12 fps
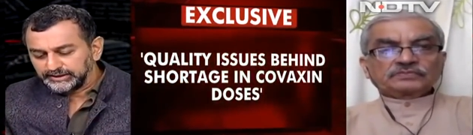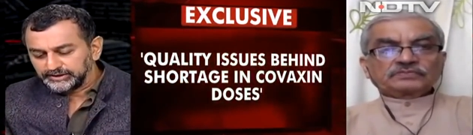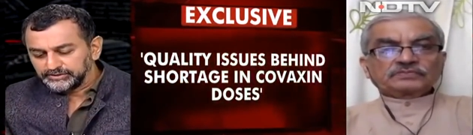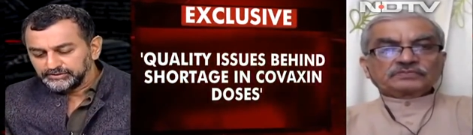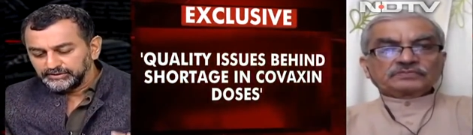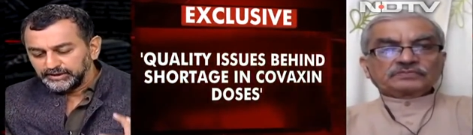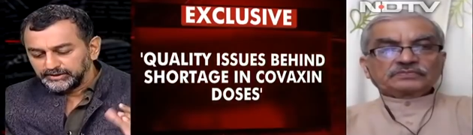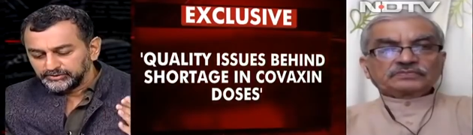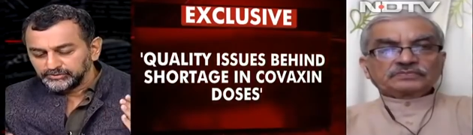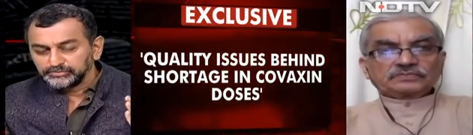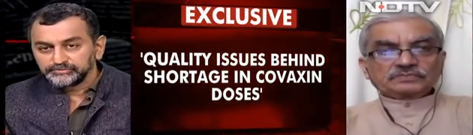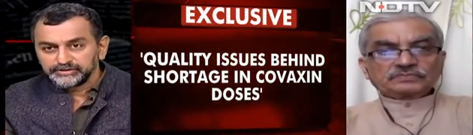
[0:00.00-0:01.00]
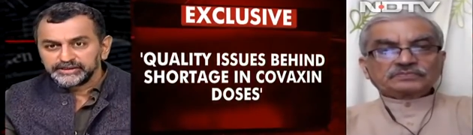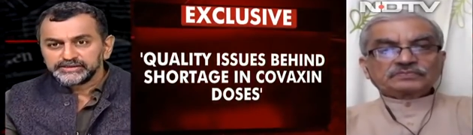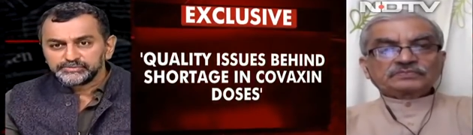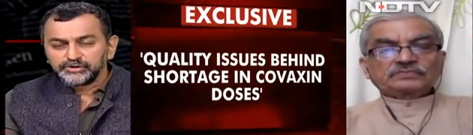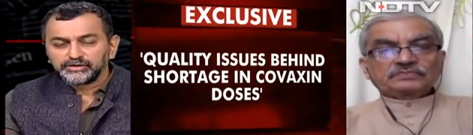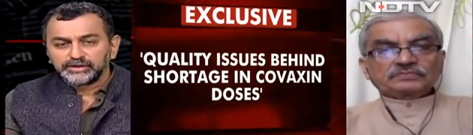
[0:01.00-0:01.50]
Speaker 1: that uh, to
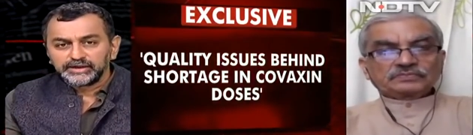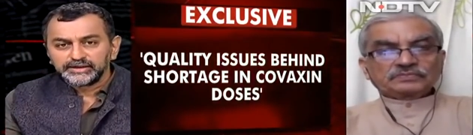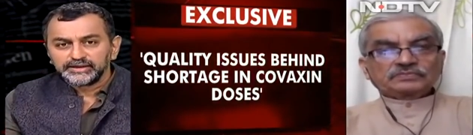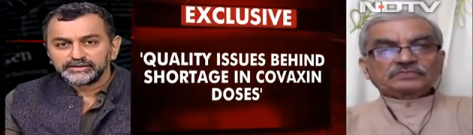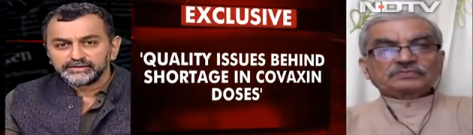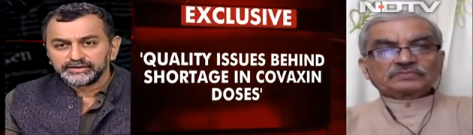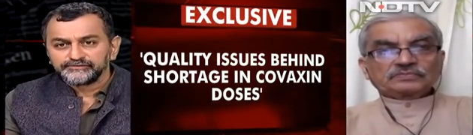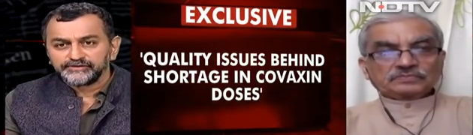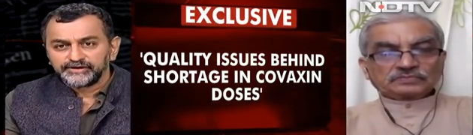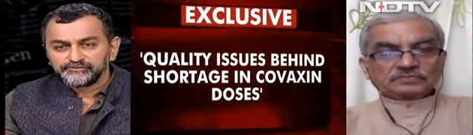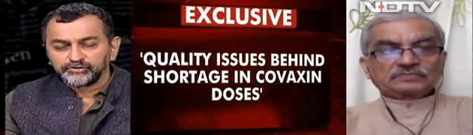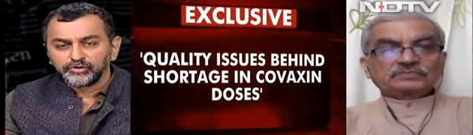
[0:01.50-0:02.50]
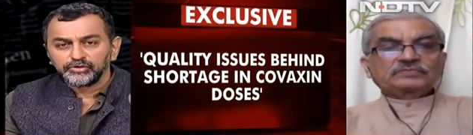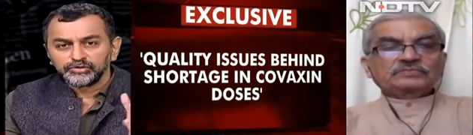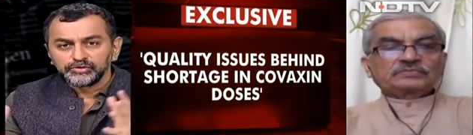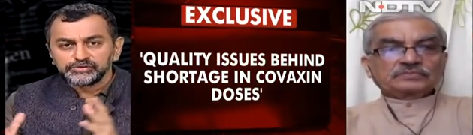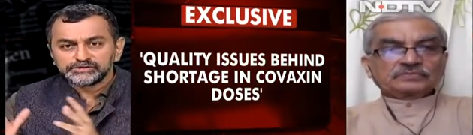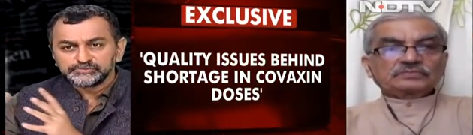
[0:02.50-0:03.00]
hit about 135
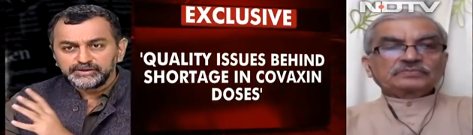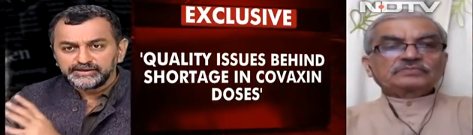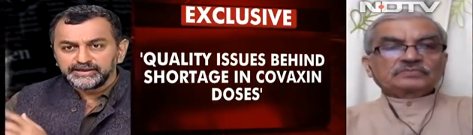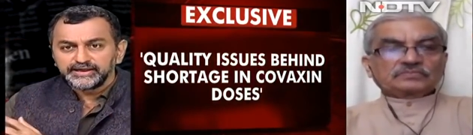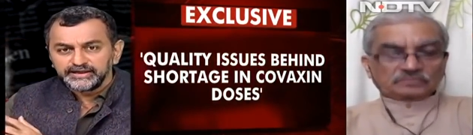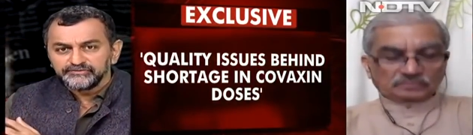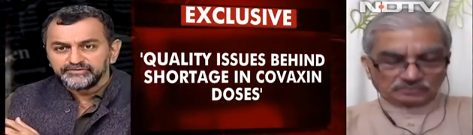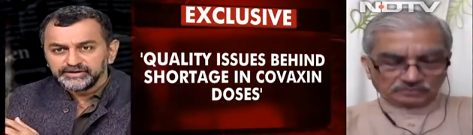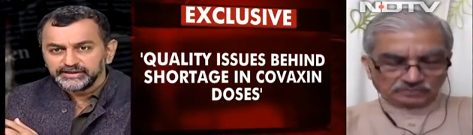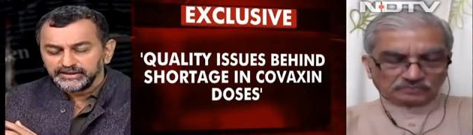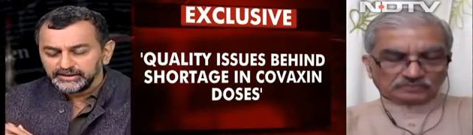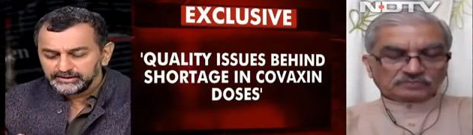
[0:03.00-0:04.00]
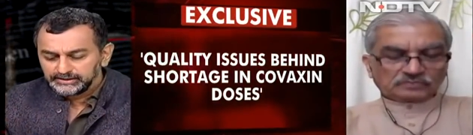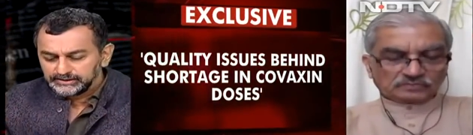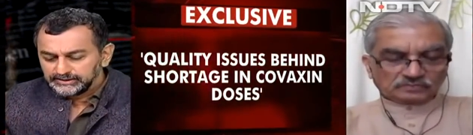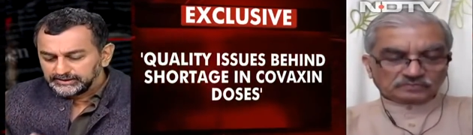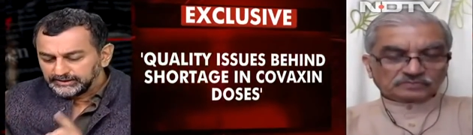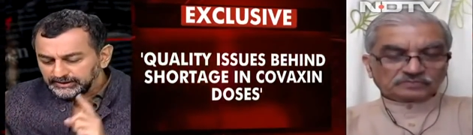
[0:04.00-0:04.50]
crore doses by the end of the year,
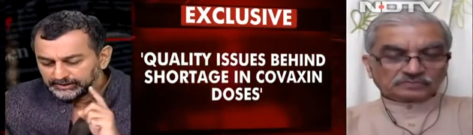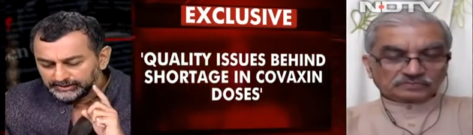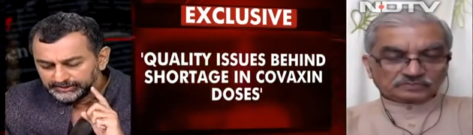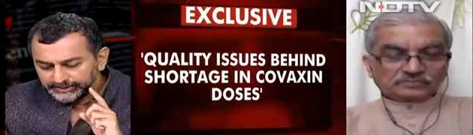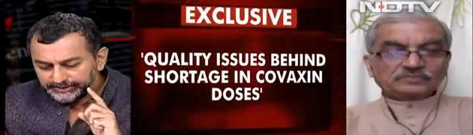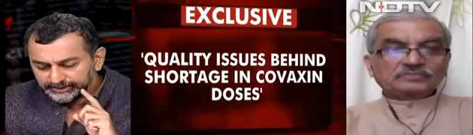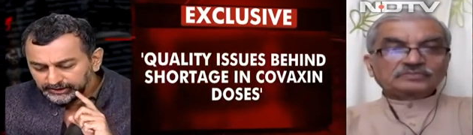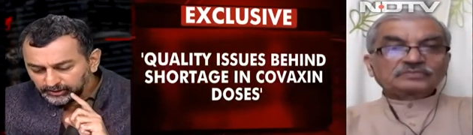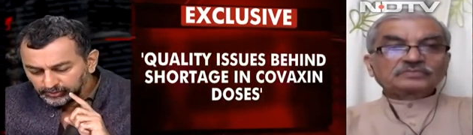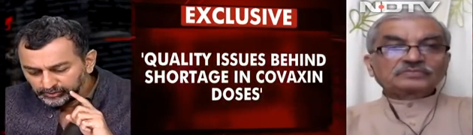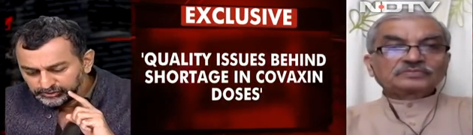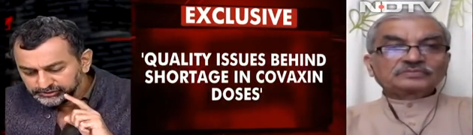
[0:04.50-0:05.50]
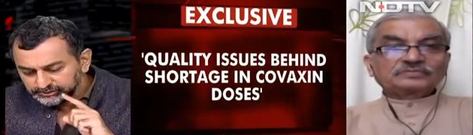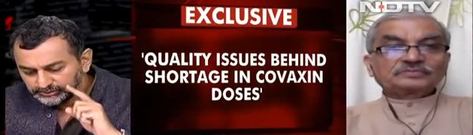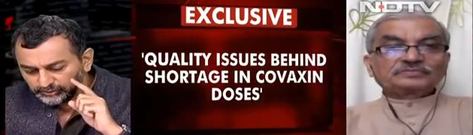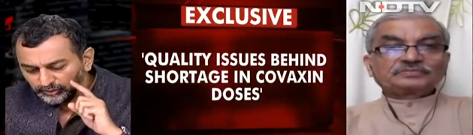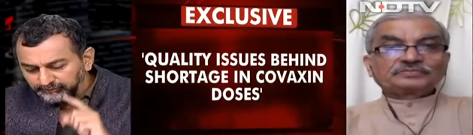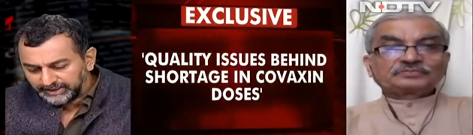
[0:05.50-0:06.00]
uh, it
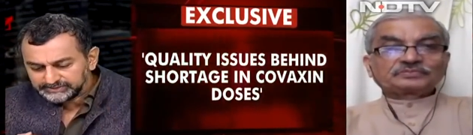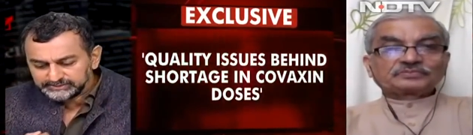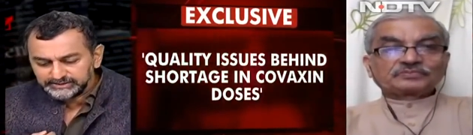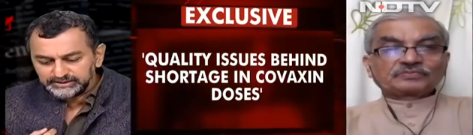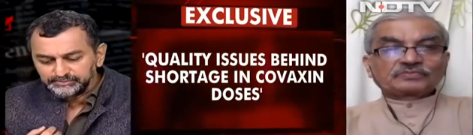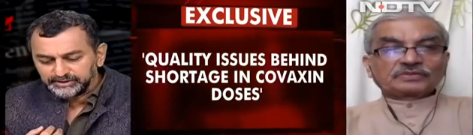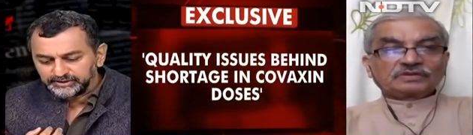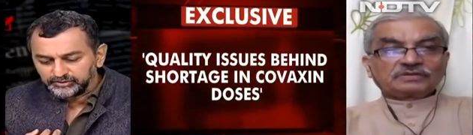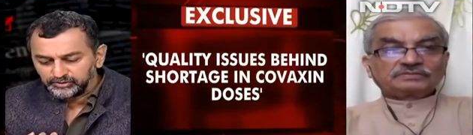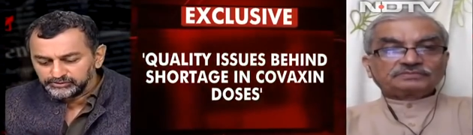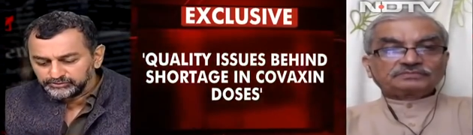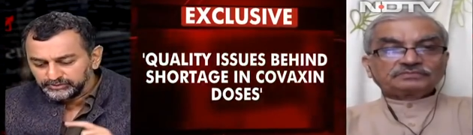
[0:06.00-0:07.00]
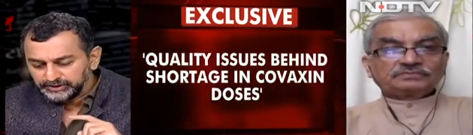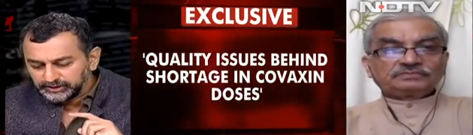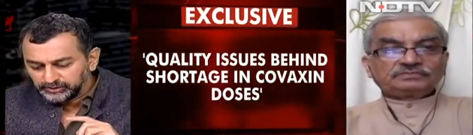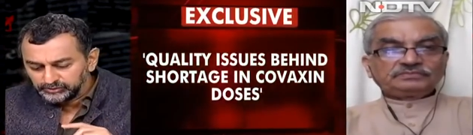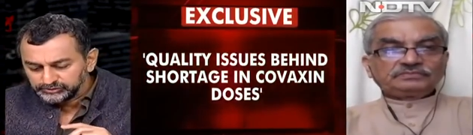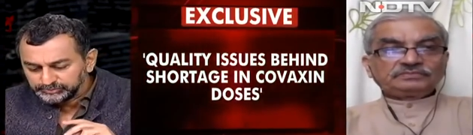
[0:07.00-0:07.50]
includes Covaxin, but it also
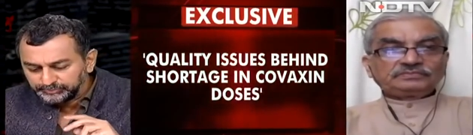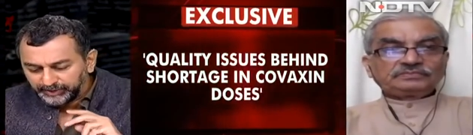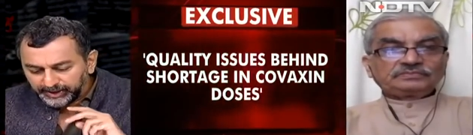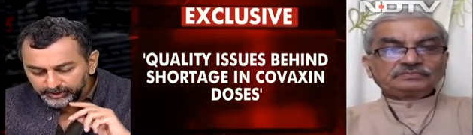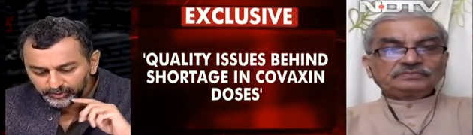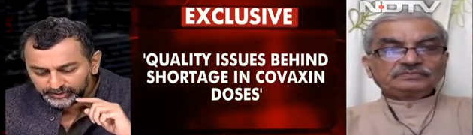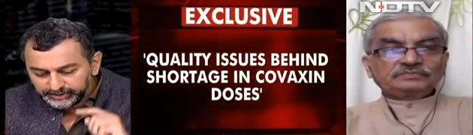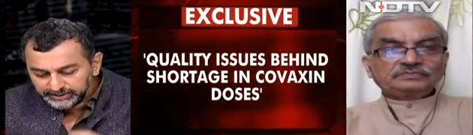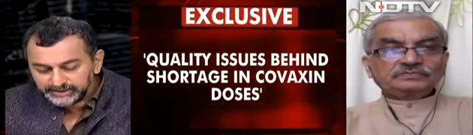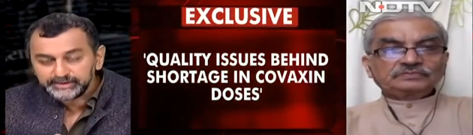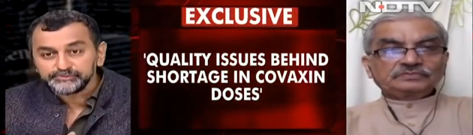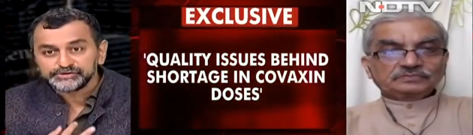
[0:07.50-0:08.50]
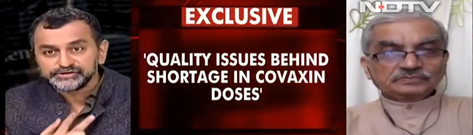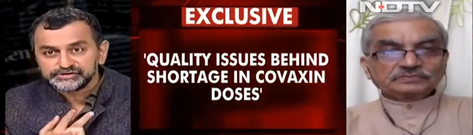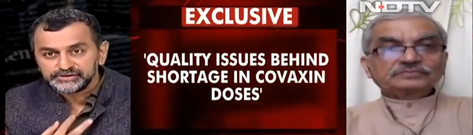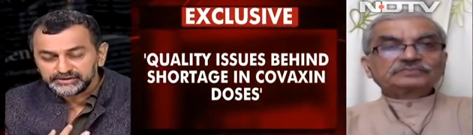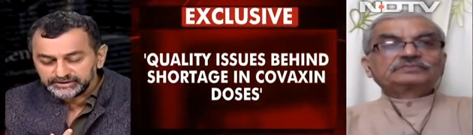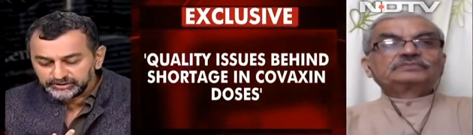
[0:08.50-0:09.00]
includes BioE, which
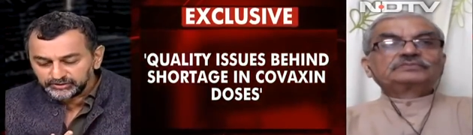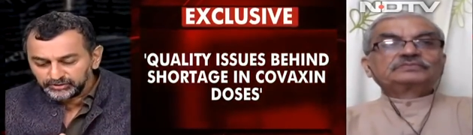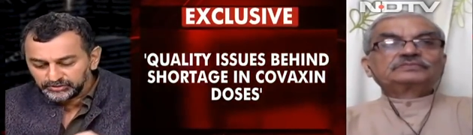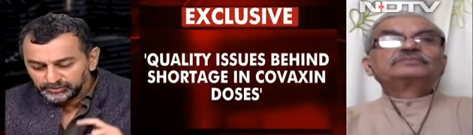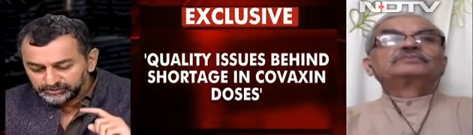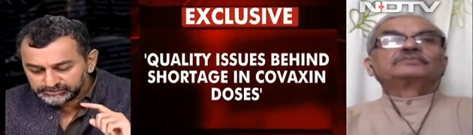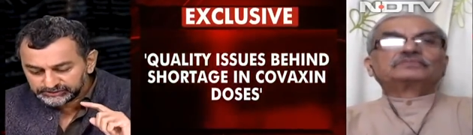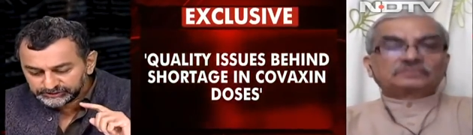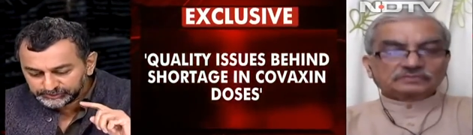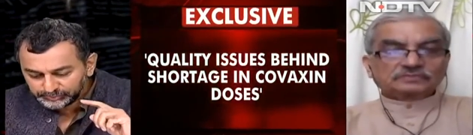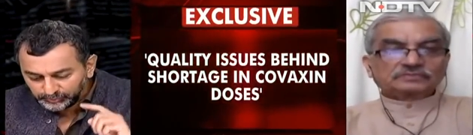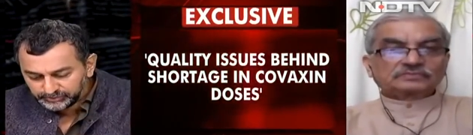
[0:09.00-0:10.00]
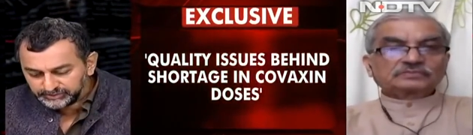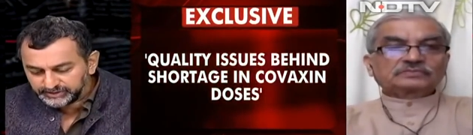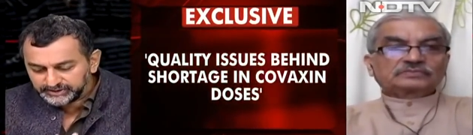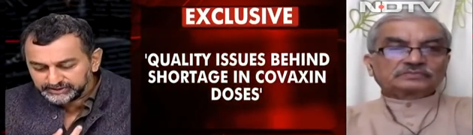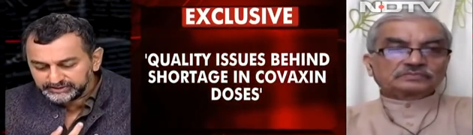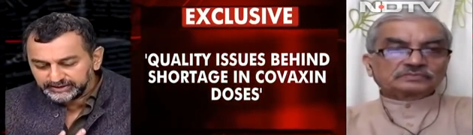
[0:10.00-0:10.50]
is 30 crore doses,
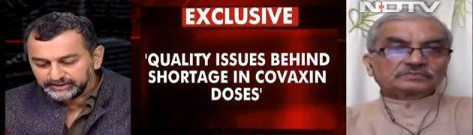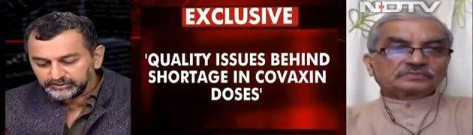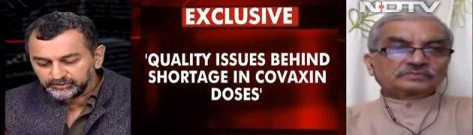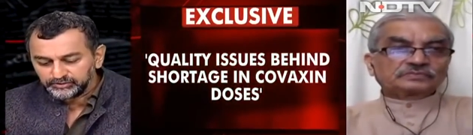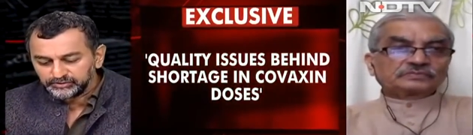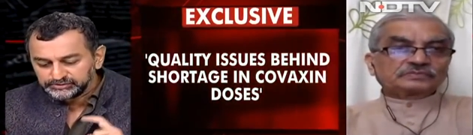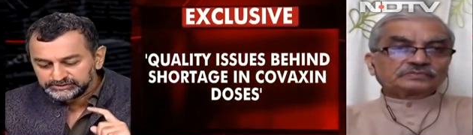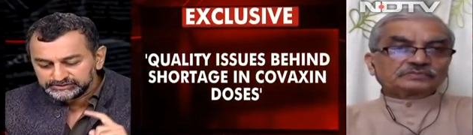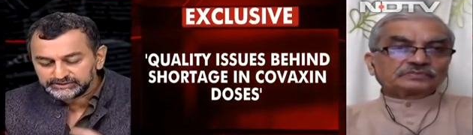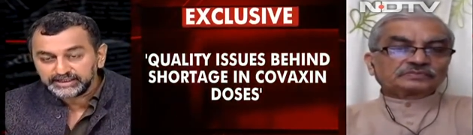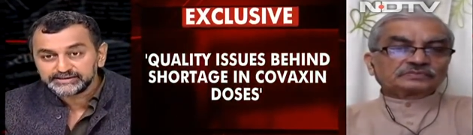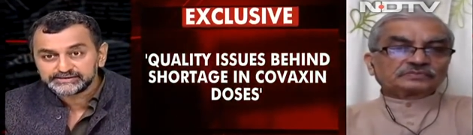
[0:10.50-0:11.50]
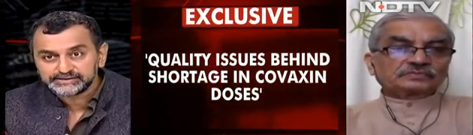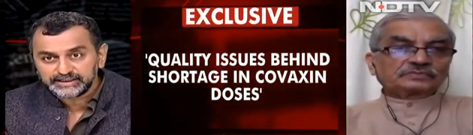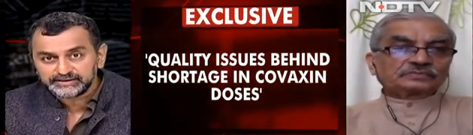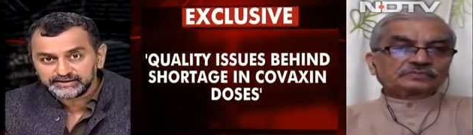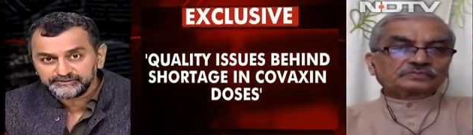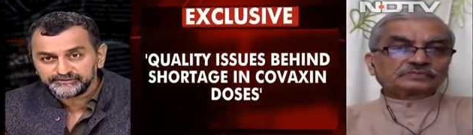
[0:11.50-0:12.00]
Sputnik 10 crore doses, Zydus Cadila